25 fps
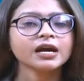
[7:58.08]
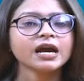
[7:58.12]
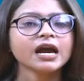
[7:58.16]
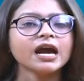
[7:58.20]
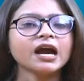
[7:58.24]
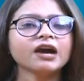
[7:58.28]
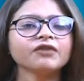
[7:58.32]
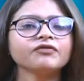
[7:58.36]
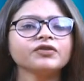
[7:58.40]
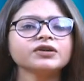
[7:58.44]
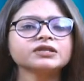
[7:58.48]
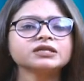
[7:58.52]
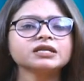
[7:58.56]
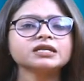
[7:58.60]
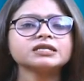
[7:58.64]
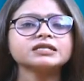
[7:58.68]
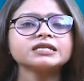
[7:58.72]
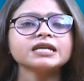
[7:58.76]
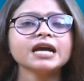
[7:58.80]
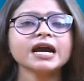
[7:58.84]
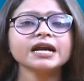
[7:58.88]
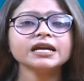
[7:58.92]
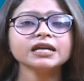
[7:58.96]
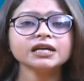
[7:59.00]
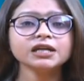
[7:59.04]

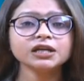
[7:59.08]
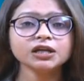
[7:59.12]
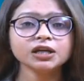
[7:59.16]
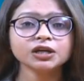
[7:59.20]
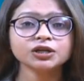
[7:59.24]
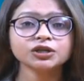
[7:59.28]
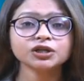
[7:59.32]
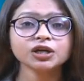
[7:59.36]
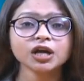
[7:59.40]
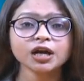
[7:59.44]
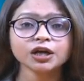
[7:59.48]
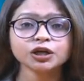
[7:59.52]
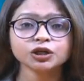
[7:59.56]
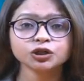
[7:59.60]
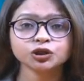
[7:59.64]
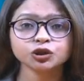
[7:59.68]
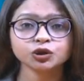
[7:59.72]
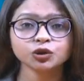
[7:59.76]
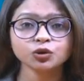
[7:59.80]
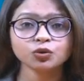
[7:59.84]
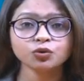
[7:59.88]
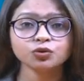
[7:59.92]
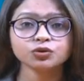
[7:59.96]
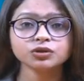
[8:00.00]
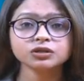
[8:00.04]
FSSAI in India
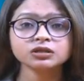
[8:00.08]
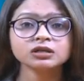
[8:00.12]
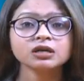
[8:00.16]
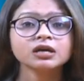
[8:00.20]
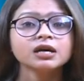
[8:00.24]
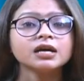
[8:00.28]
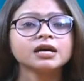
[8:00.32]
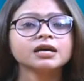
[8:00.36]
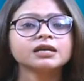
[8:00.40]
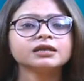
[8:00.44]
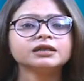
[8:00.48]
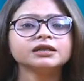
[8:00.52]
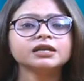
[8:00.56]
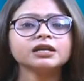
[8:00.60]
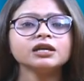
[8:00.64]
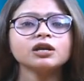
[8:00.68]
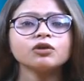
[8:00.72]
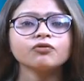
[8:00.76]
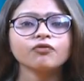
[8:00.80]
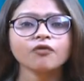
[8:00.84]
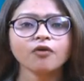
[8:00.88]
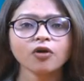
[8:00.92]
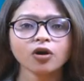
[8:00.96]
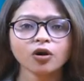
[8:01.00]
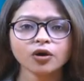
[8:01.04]
issues the
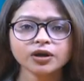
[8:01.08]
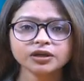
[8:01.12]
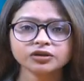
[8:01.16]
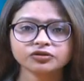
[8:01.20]
following